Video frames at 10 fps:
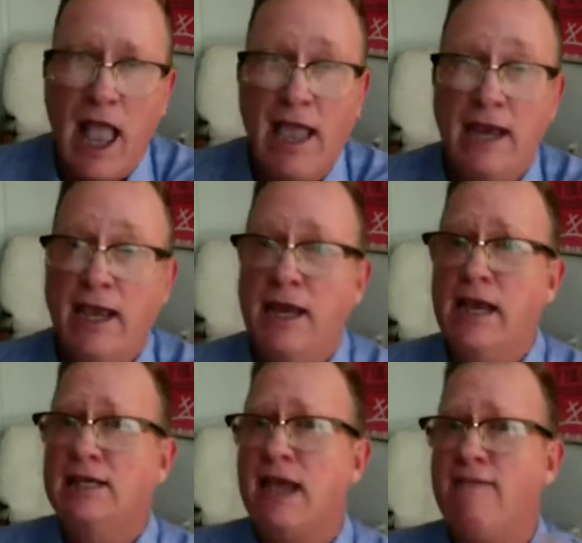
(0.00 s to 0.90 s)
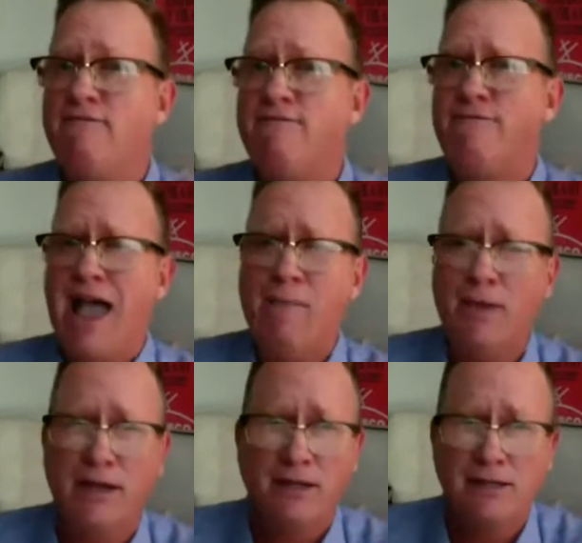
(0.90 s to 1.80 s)
And it is a
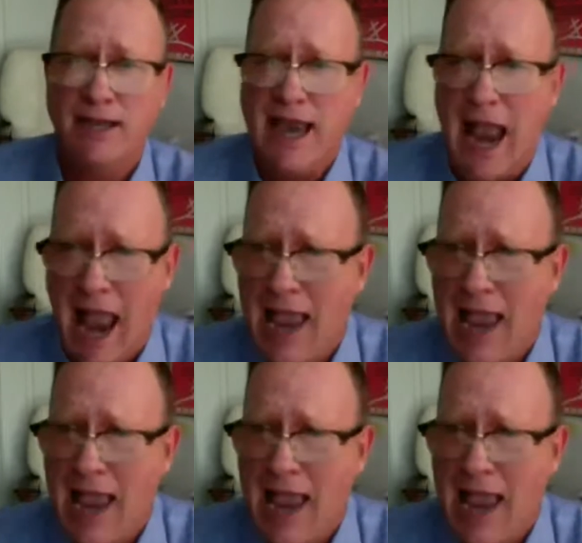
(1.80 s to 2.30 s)
fabulously